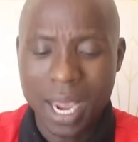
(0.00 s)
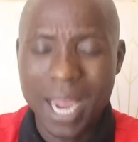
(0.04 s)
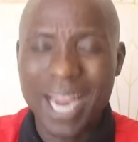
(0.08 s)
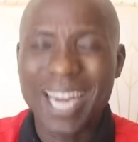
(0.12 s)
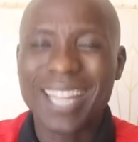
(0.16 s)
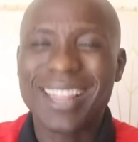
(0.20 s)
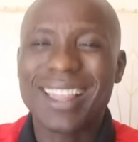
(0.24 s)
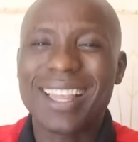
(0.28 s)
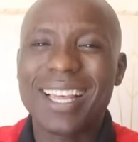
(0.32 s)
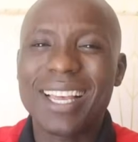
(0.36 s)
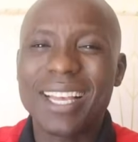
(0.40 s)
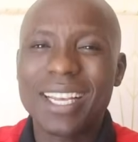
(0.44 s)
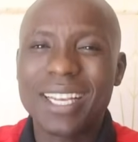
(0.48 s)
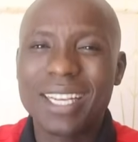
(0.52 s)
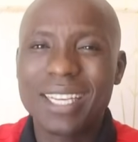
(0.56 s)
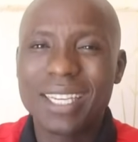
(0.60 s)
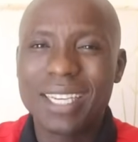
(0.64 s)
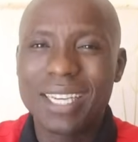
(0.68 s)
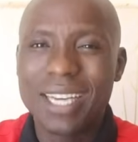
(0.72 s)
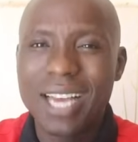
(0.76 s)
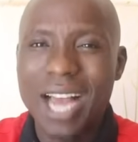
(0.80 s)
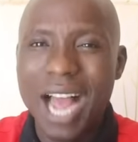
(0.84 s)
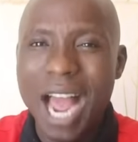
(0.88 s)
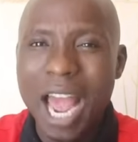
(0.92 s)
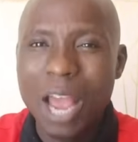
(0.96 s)
and I
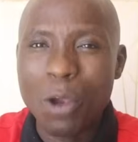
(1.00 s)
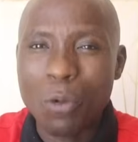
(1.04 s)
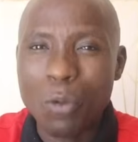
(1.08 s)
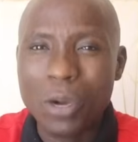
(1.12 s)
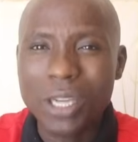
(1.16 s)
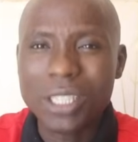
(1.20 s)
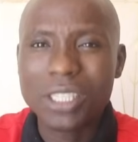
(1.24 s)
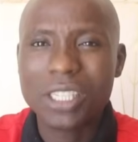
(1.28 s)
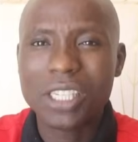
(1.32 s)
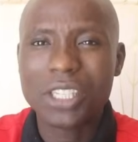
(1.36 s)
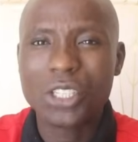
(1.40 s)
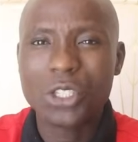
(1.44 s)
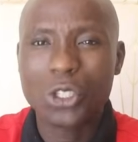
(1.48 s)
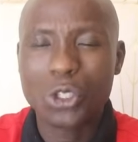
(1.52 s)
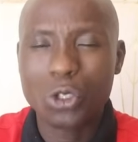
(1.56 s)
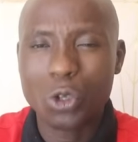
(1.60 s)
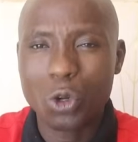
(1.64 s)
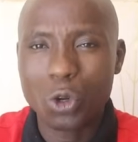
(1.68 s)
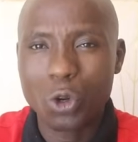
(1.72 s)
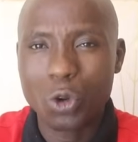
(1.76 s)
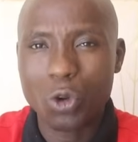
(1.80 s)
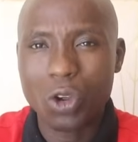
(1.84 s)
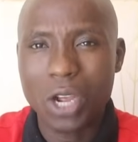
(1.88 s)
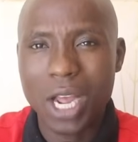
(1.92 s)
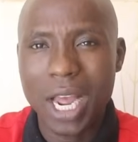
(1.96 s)
think I want us to
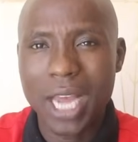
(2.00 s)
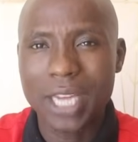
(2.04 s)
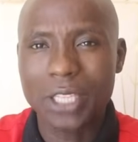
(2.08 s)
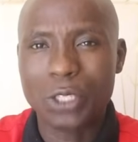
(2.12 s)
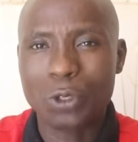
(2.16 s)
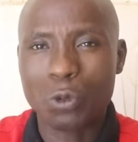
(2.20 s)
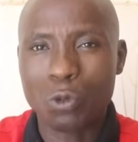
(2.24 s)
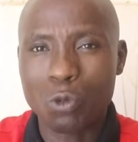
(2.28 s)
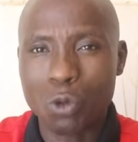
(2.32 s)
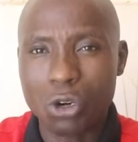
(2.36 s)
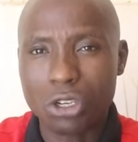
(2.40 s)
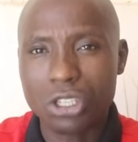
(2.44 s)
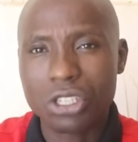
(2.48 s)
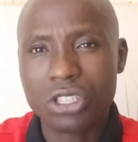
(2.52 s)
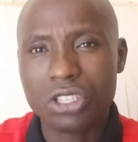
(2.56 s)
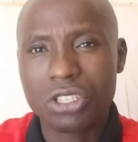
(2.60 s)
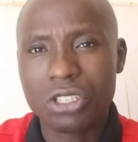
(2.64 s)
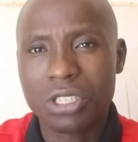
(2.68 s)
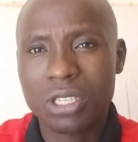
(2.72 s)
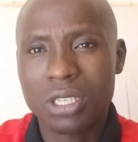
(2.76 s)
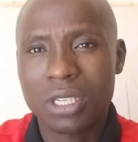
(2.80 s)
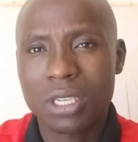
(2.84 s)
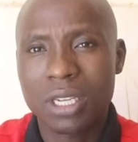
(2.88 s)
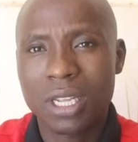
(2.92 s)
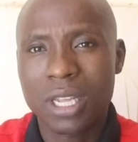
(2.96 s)
look at
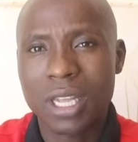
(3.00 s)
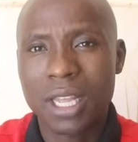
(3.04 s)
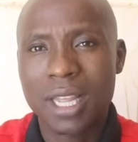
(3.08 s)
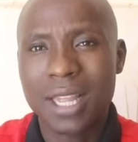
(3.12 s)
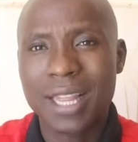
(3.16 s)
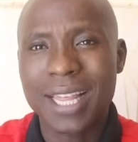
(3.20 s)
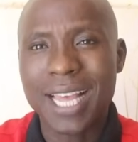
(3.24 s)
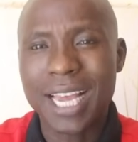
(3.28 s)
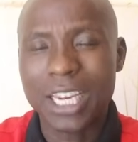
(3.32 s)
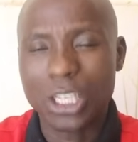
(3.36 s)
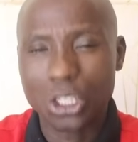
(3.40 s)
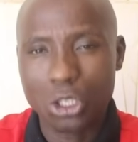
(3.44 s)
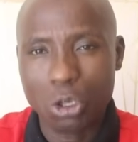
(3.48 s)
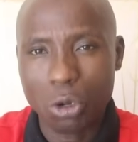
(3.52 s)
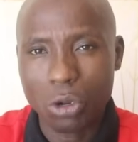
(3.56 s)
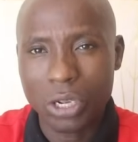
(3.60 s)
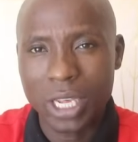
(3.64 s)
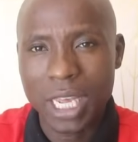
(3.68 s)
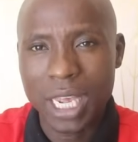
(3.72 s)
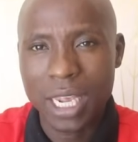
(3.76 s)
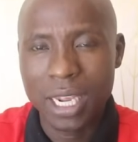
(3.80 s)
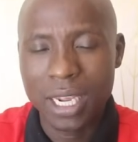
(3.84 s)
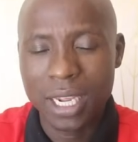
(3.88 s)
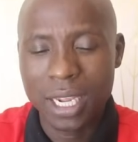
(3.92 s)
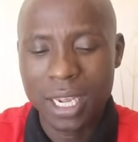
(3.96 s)
what they are
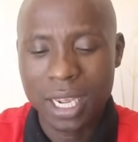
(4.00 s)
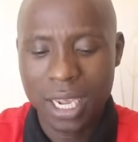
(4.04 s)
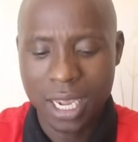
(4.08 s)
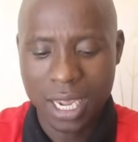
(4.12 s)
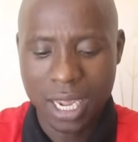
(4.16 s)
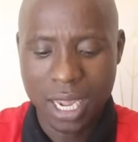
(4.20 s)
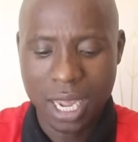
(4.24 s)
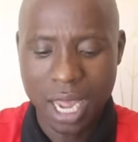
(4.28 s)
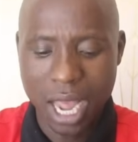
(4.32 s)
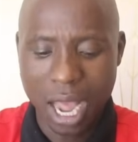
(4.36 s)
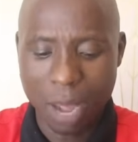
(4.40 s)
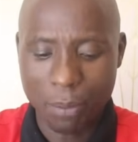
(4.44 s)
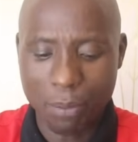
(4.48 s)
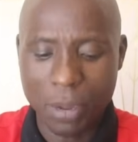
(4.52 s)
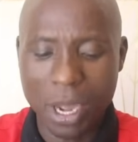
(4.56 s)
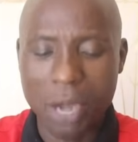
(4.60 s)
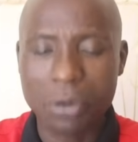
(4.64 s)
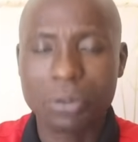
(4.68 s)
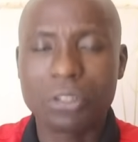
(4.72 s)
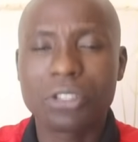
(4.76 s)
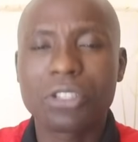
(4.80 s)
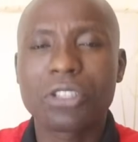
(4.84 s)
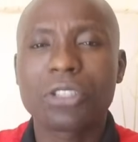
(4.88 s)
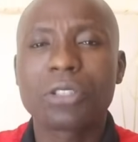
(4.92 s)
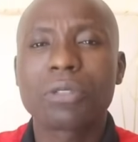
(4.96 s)
talking
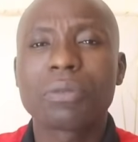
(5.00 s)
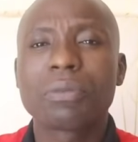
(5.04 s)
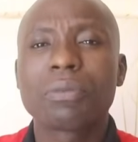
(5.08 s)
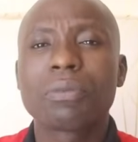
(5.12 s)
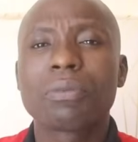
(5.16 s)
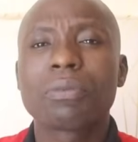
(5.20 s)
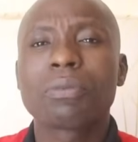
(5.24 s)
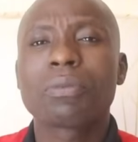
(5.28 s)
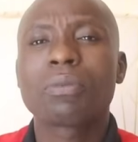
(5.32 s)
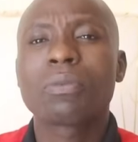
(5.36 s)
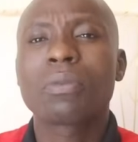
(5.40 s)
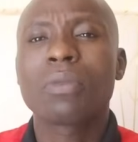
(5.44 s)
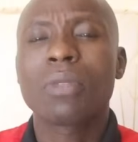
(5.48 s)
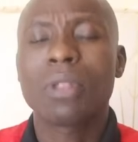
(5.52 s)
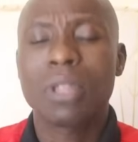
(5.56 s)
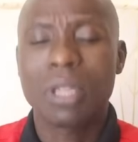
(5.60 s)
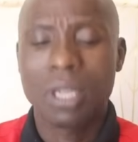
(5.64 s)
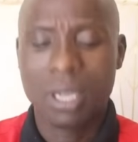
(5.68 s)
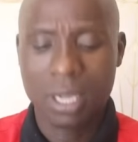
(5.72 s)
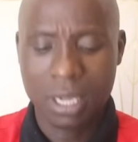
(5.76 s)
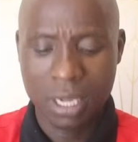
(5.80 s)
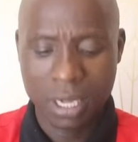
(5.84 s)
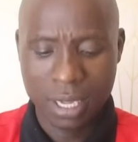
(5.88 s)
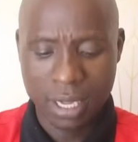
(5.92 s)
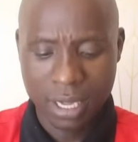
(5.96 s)
about.
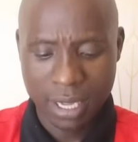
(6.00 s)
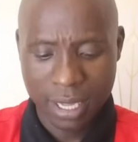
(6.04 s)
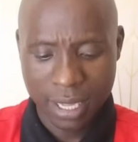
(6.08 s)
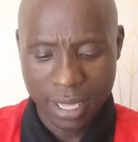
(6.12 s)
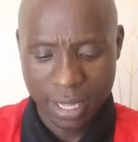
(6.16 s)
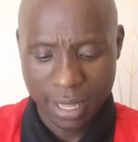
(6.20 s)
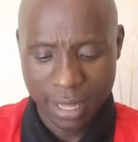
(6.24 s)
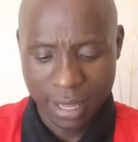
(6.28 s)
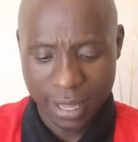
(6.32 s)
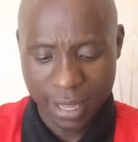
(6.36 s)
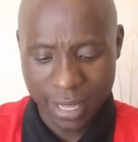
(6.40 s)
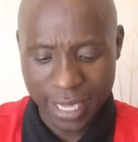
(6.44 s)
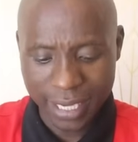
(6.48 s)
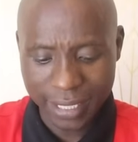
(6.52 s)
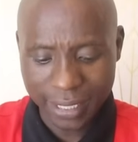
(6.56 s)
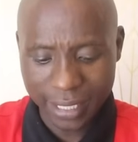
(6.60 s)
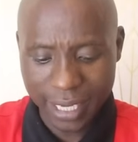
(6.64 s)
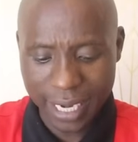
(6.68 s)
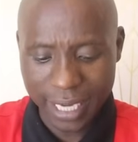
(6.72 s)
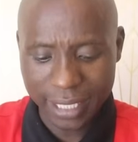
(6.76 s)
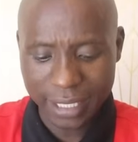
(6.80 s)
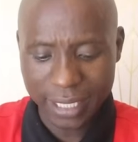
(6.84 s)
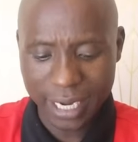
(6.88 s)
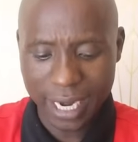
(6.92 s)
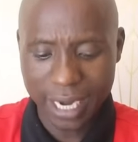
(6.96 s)
This
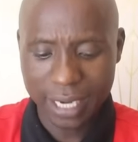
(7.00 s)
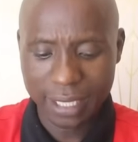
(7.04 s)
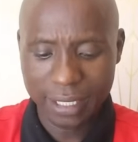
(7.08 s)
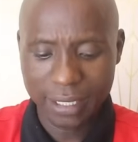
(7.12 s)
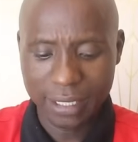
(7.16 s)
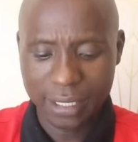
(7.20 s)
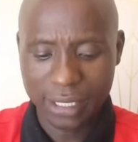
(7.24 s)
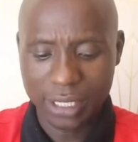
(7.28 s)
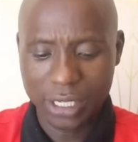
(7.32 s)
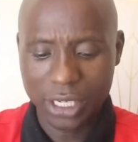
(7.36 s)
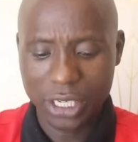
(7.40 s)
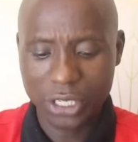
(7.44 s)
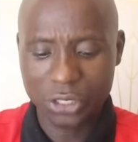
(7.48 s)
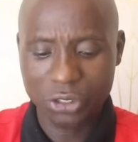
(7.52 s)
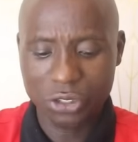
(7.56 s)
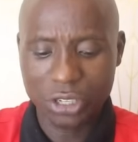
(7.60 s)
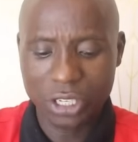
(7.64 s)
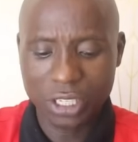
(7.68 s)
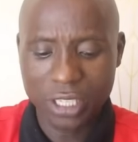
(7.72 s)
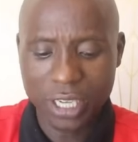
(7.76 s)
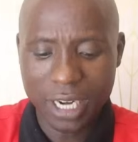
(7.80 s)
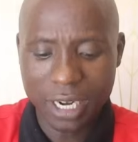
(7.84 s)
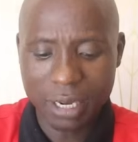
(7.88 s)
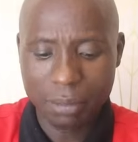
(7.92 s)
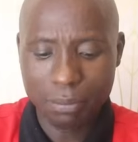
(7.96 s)
letter is
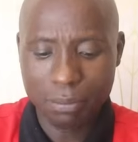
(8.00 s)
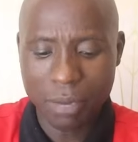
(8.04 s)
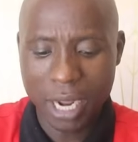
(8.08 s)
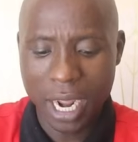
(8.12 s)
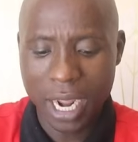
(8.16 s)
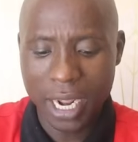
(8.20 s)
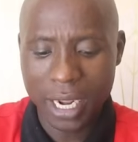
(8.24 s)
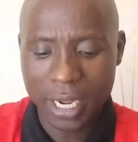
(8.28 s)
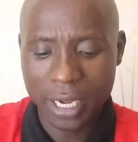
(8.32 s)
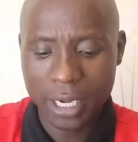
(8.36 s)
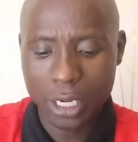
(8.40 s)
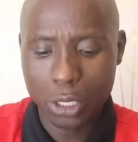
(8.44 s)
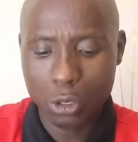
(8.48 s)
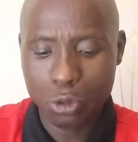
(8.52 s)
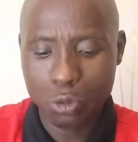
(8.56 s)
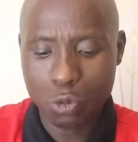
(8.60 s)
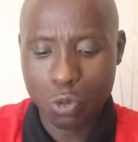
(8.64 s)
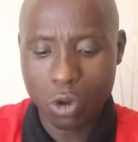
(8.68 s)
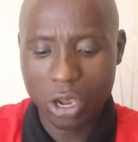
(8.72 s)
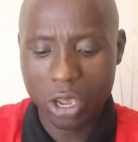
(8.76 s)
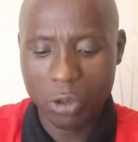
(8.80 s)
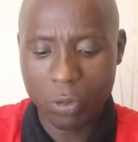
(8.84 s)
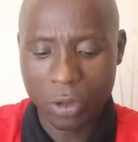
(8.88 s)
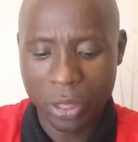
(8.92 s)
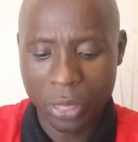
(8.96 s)
written by
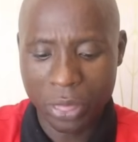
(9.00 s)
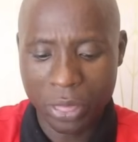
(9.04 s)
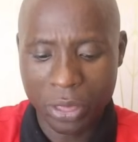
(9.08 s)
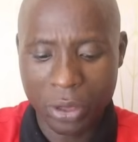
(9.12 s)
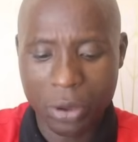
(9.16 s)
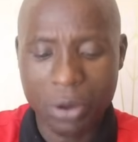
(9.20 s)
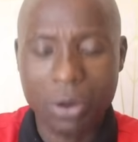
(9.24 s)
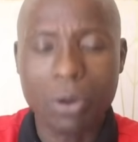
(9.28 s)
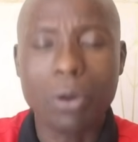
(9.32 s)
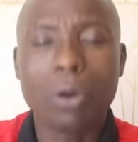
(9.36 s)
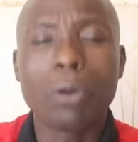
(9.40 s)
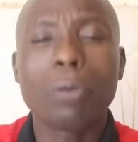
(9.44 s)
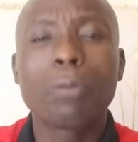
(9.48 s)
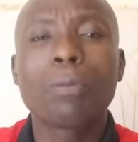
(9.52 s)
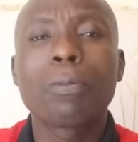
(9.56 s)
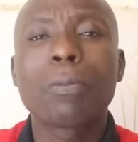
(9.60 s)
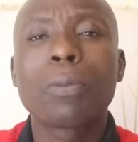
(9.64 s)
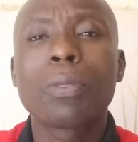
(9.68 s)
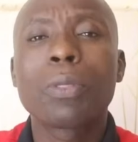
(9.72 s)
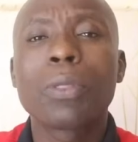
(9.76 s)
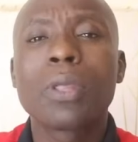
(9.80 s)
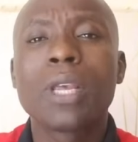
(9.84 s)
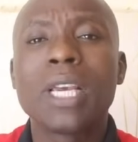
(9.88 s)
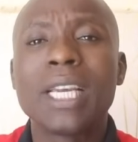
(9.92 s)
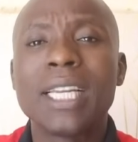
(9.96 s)
Ngugi wa Thion'go.
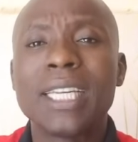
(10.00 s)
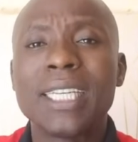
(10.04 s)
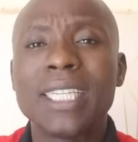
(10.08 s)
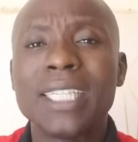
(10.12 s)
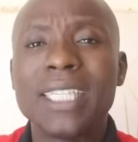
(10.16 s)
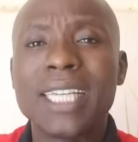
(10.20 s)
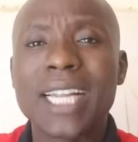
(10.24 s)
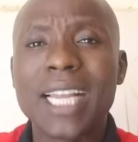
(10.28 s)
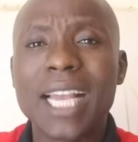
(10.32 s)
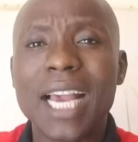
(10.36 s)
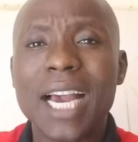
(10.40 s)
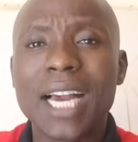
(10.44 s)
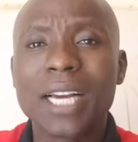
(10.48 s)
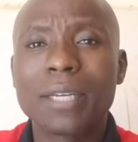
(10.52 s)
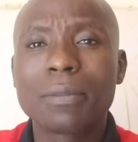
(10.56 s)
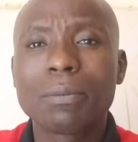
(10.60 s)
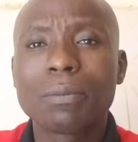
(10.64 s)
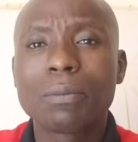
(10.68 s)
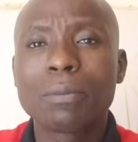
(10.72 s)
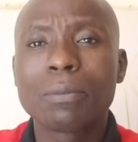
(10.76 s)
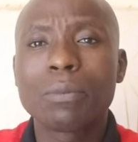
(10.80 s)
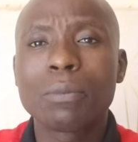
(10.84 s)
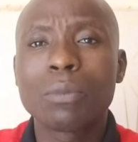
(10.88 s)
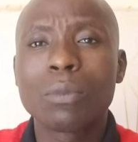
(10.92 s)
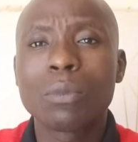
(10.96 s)
Dear
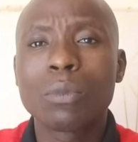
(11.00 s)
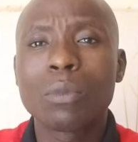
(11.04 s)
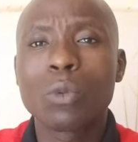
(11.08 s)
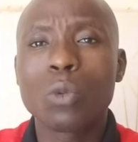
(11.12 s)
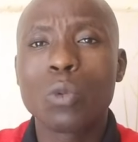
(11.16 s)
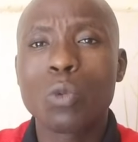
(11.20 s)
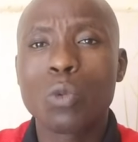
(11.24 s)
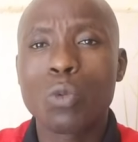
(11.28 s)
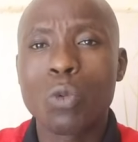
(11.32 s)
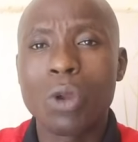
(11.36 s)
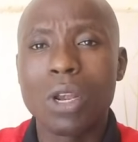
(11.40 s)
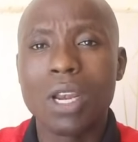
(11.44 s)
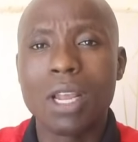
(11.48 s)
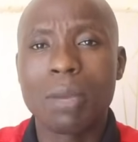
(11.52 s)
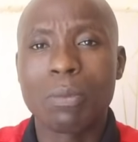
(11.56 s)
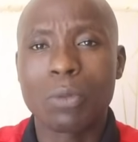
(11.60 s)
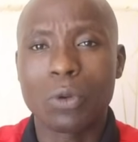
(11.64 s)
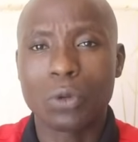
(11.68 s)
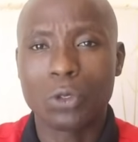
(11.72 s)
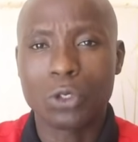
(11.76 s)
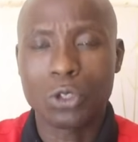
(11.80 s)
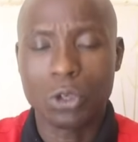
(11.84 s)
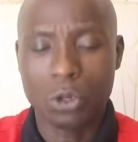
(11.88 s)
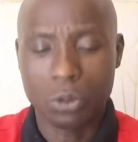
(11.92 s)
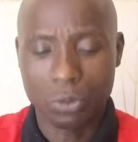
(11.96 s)
William
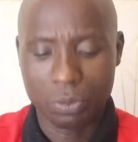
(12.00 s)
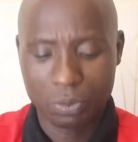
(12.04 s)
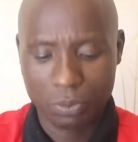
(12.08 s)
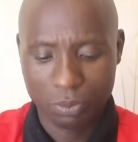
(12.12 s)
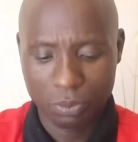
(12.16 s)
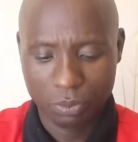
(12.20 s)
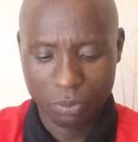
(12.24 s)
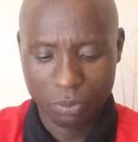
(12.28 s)
Ruto,